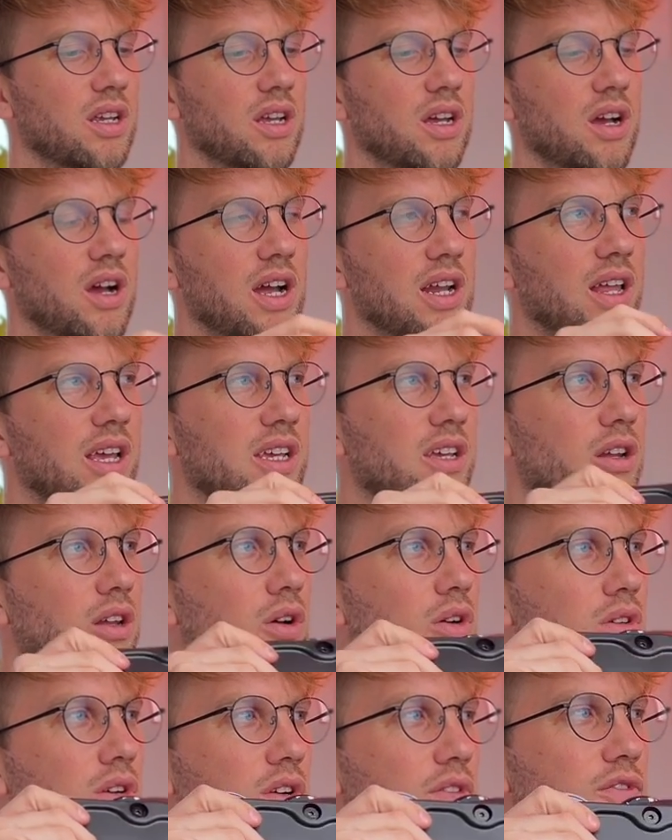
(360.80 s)
I like a
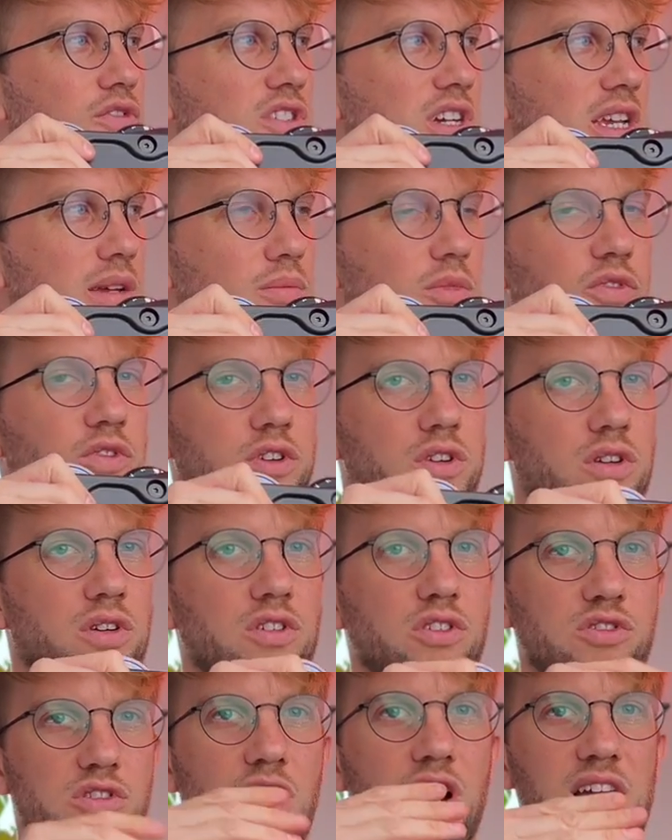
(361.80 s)
longer frame for
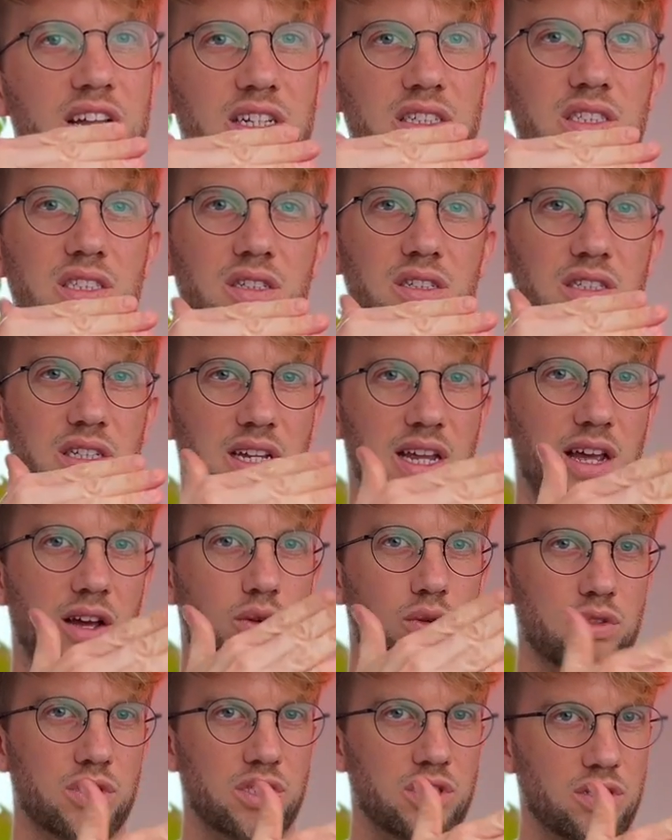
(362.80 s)
grinds because it
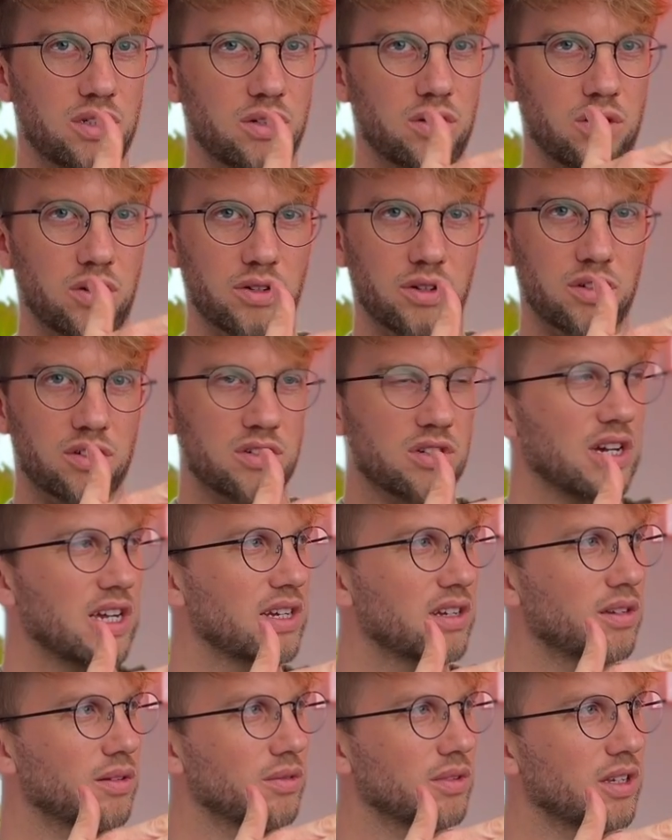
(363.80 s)
holds you on the
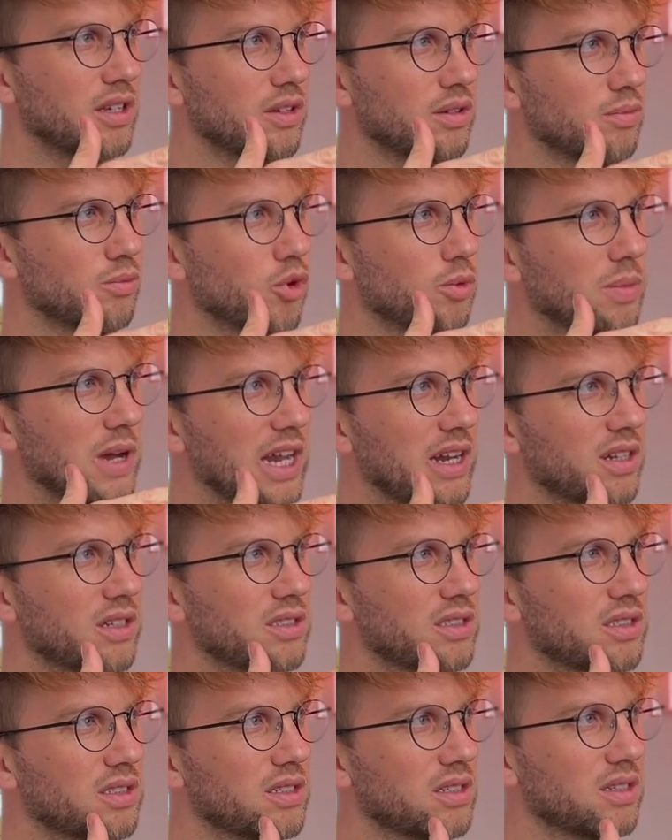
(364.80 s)
grind, more
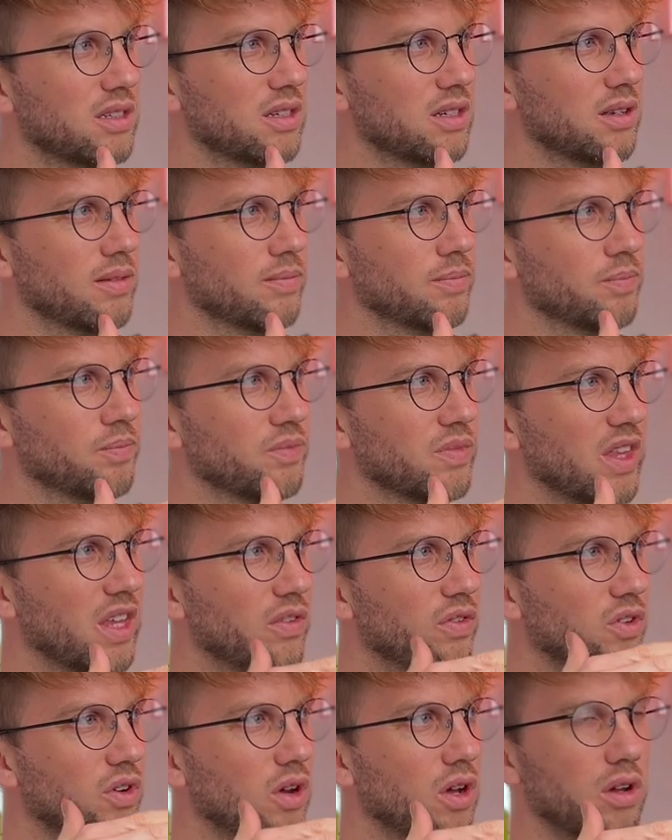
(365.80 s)
balanced
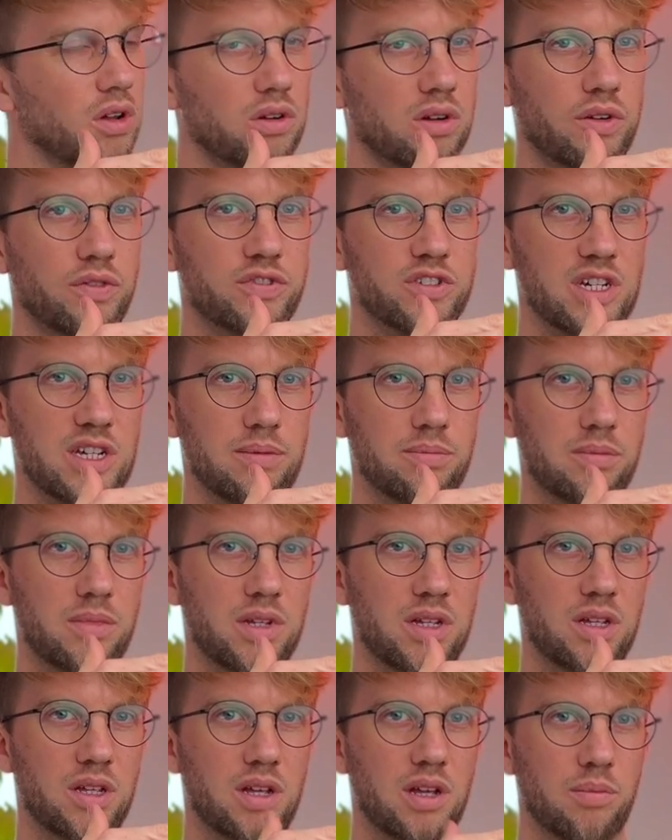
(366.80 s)
if you've got a longer
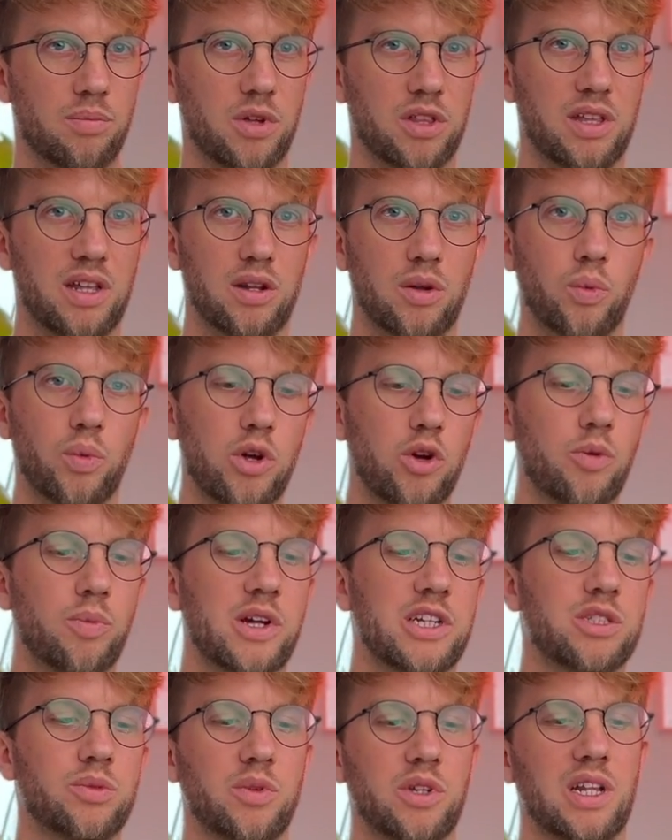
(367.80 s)
frame. But then the
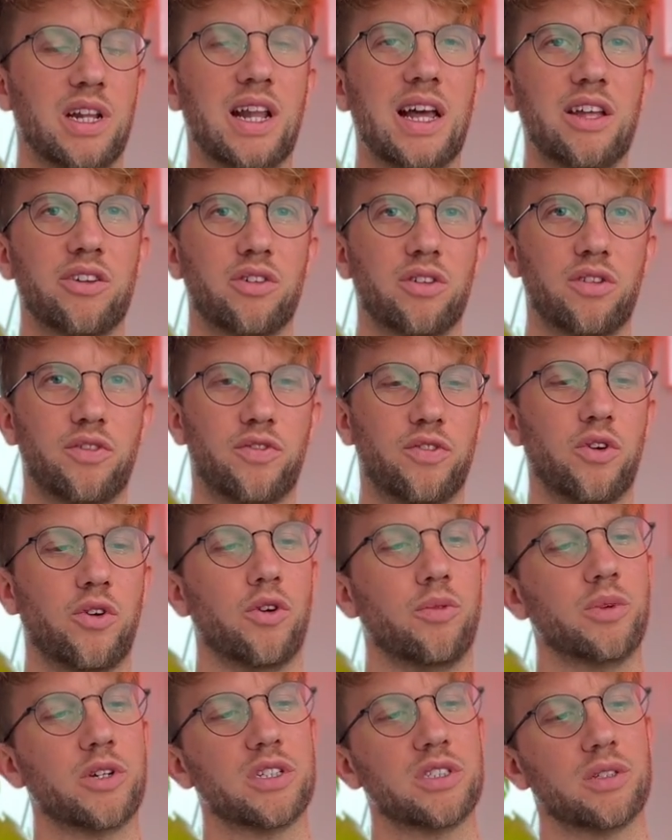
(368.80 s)
wheelbase, when you land on the floor,
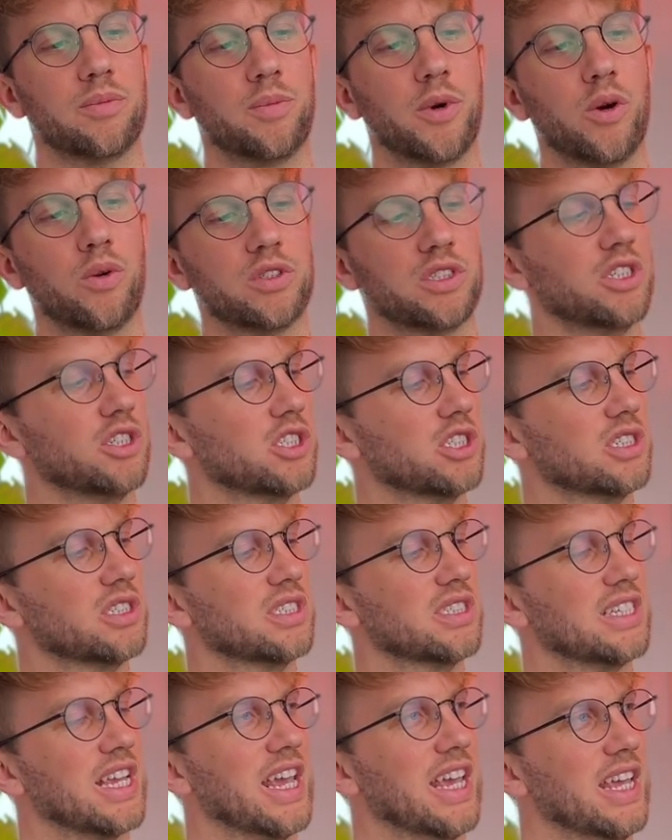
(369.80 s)
because the bolts are just
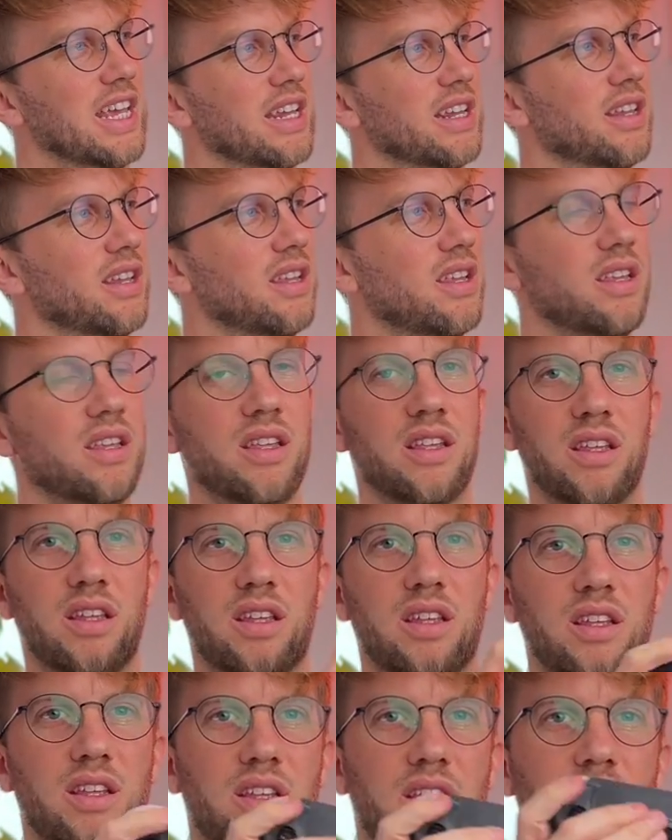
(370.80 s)
set in mm
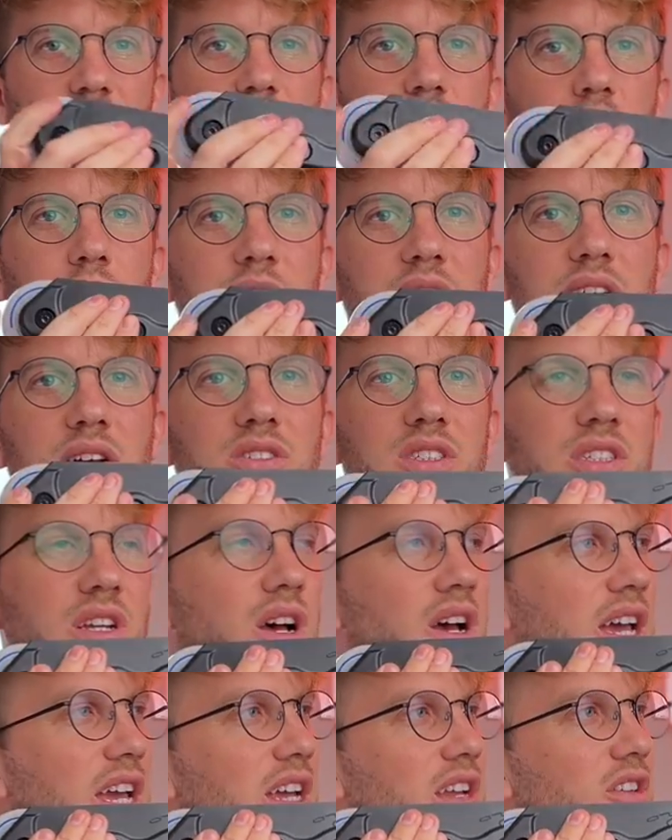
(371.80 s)
-hmm. from the
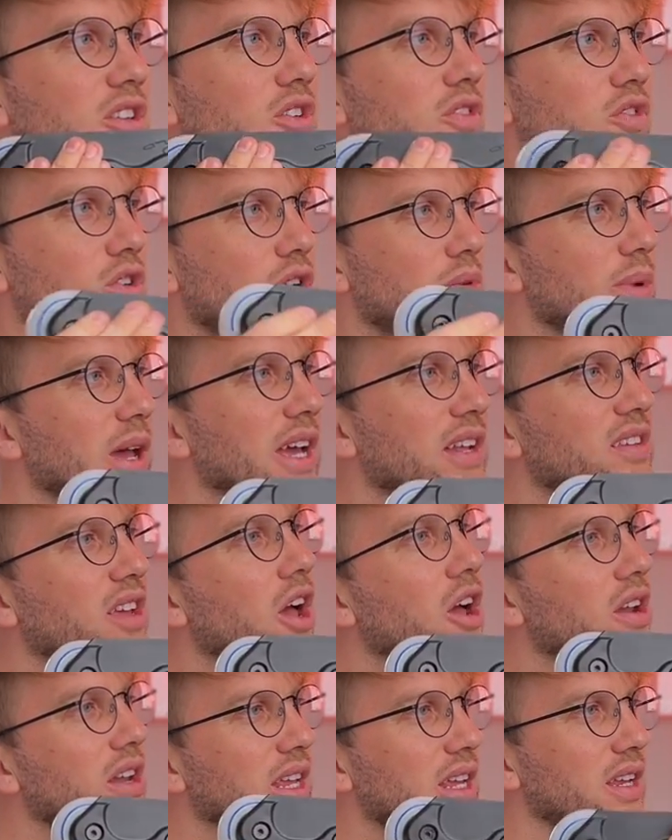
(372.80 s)
outside, you've got better
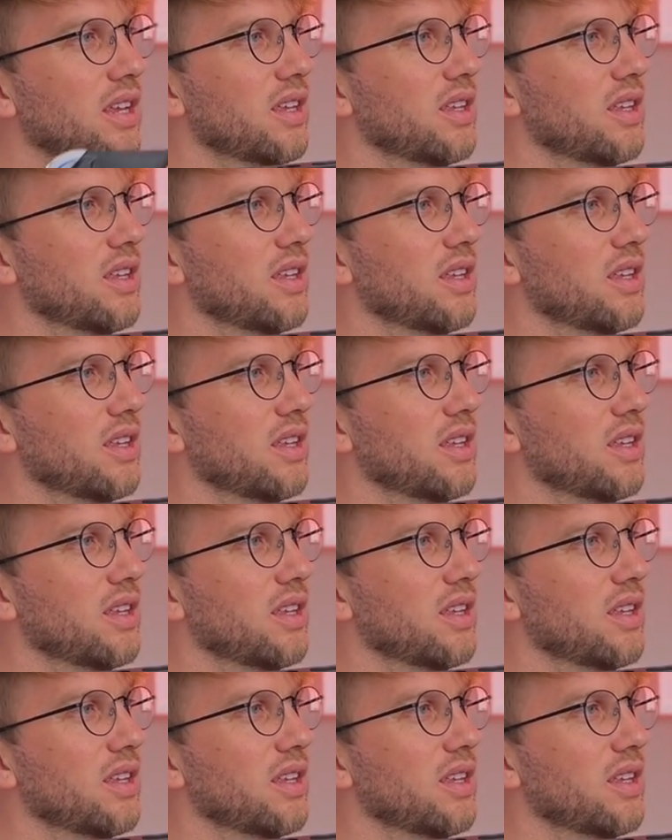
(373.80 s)
turning.